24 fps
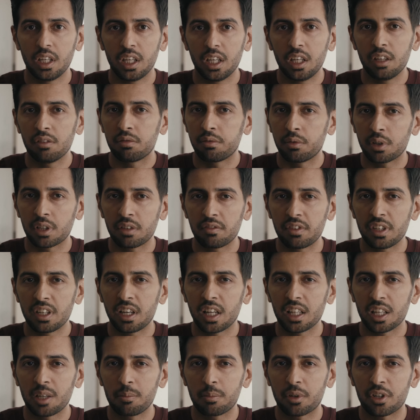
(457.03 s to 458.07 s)
If one of the
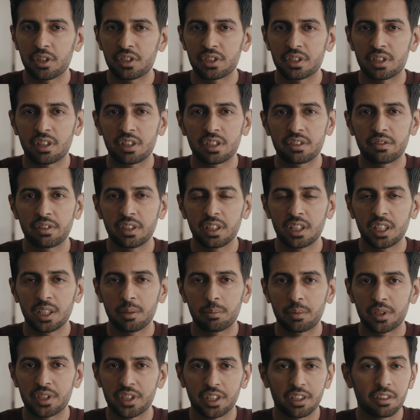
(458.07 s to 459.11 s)
highlight bars starts filling,
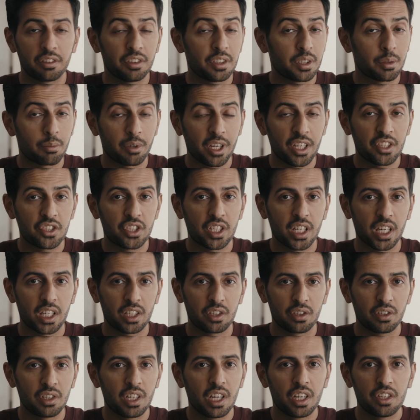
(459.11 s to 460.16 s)
particularly the red
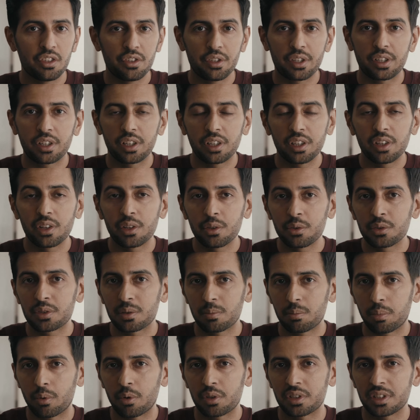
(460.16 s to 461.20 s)
channel, you could lose
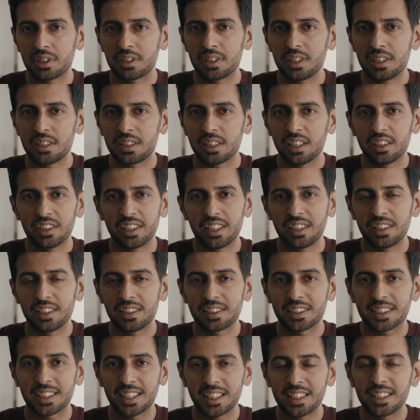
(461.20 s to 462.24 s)
important detail in the
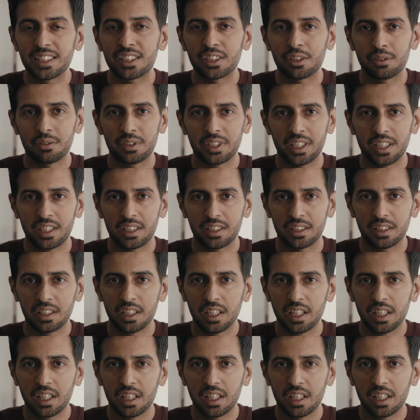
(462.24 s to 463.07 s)
skin tone data,